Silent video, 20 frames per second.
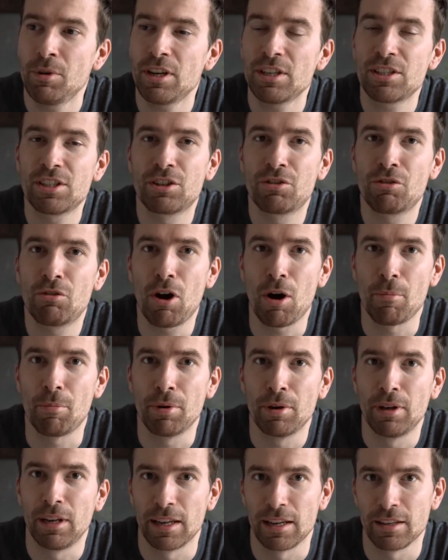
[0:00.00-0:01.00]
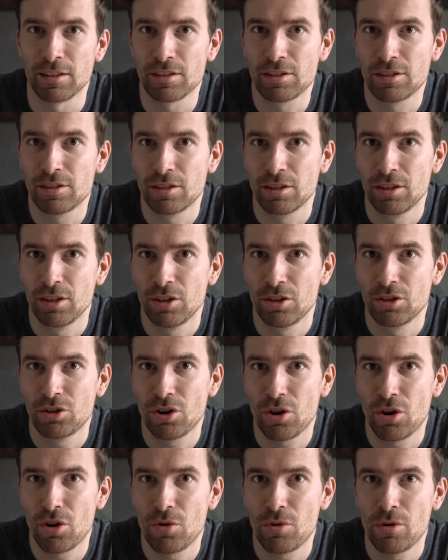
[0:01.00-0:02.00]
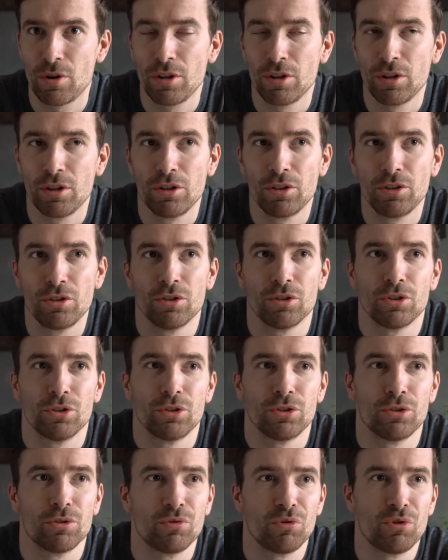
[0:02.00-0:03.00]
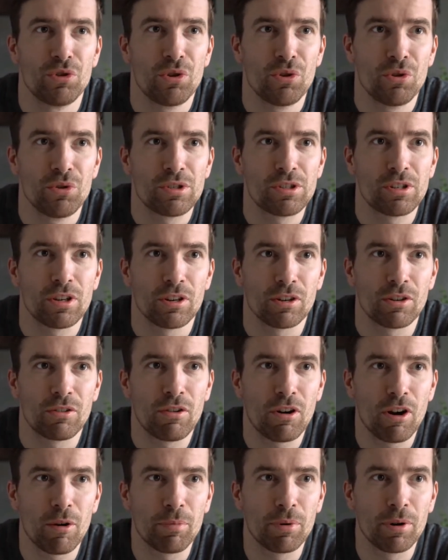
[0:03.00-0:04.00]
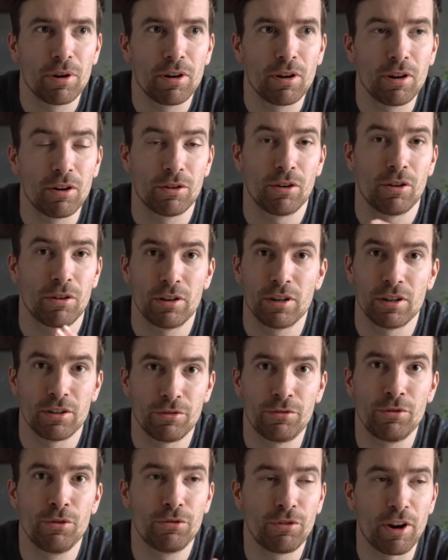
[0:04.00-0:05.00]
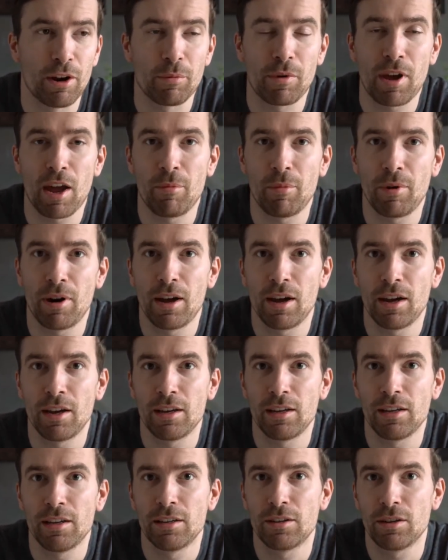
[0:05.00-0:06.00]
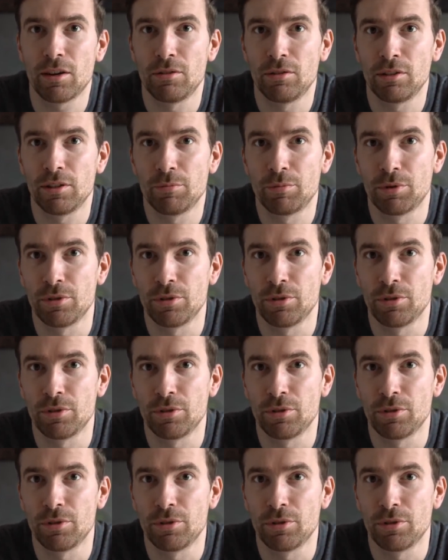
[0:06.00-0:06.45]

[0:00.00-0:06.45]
it's a crop lens, so used on a crop or on a full frame camera, it only